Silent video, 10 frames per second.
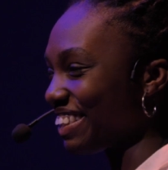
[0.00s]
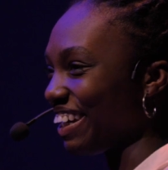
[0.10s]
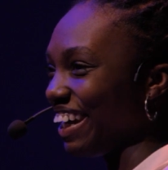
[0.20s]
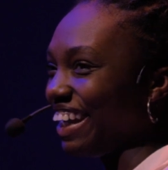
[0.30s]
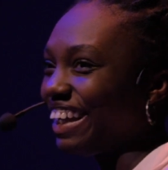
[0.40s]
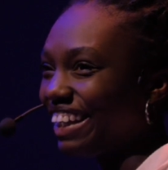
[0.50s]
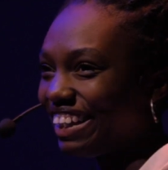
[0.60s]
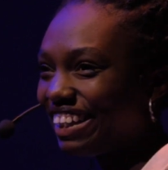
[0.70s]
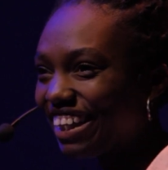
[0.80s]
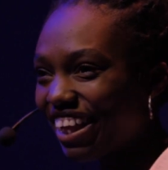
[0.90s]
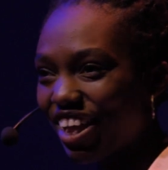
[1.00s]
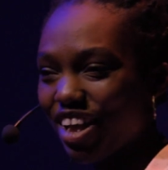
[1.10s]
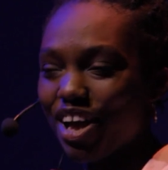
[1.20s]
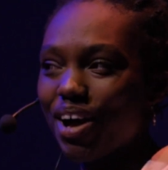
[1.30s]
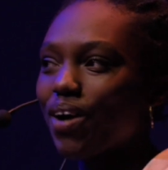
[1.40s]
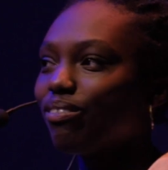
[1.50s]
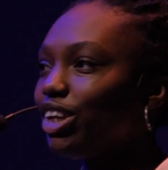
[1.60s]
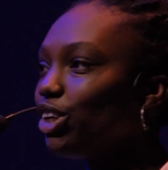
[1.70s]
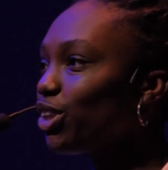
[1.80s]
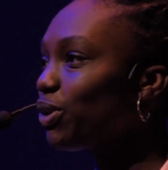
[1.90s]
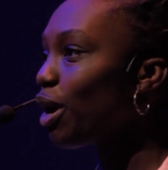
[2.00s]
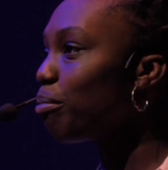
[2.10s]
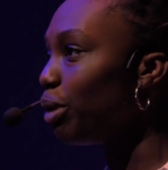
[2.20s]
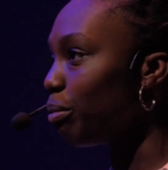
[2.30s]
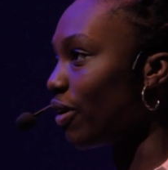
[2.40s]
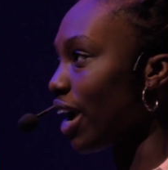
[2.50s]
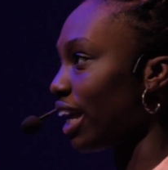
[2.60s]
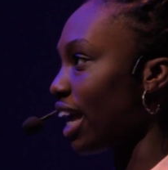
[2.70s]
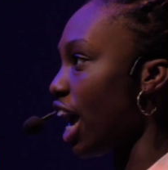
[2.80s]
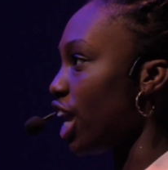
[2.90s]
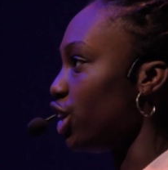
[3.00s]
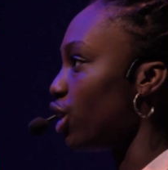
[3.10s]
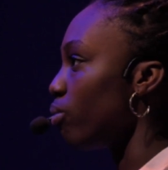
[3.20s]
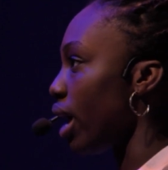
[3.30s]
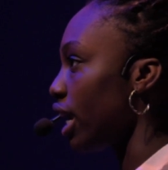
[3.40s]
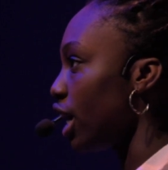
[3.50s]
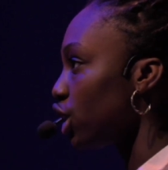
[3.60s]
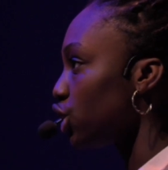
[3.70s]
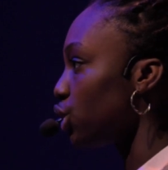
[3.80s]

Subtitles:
Sorry. When you throw a boomerang and you're ready